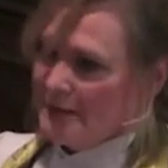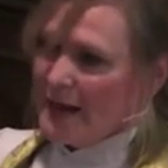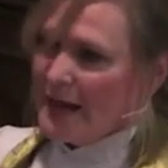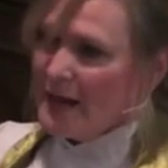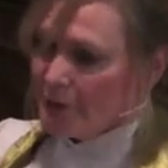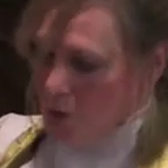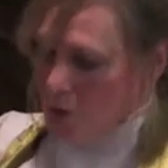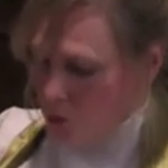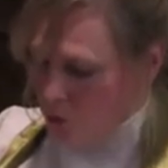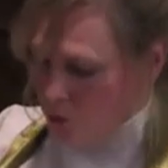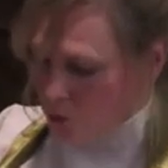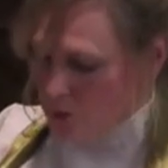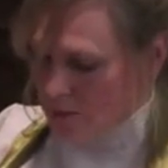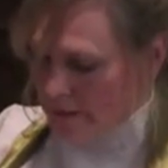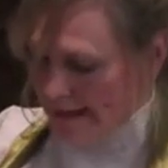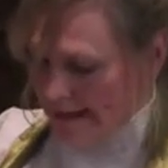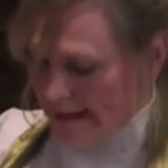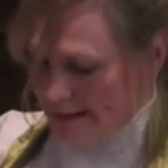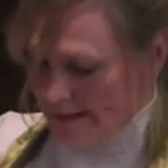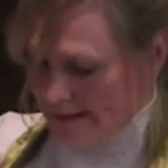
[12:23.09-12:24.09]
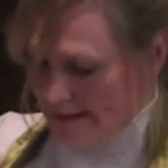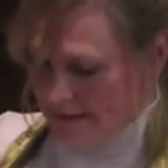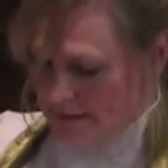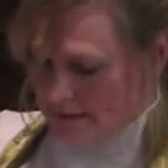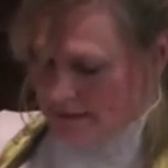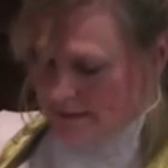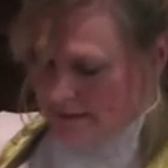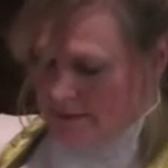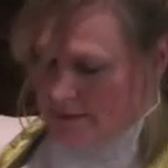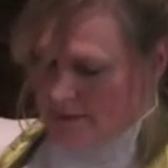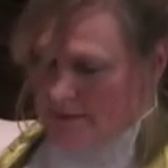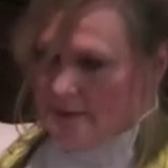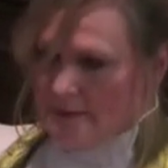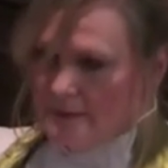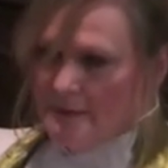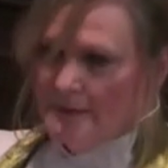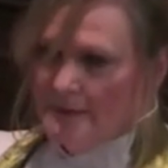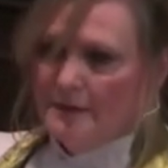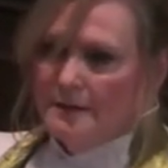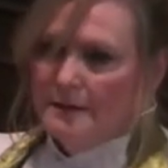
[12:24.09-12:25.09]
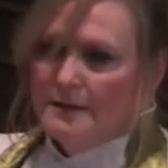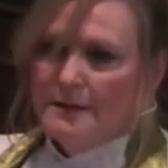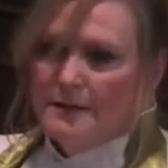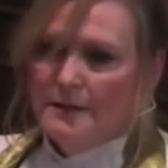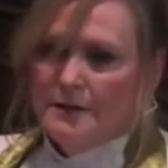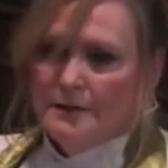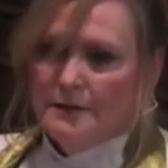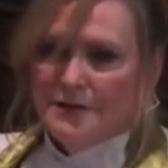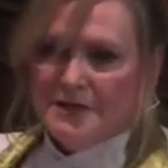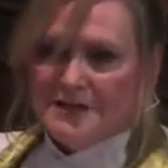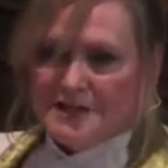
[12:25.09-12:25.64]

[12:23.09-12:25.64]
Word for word: and holy. The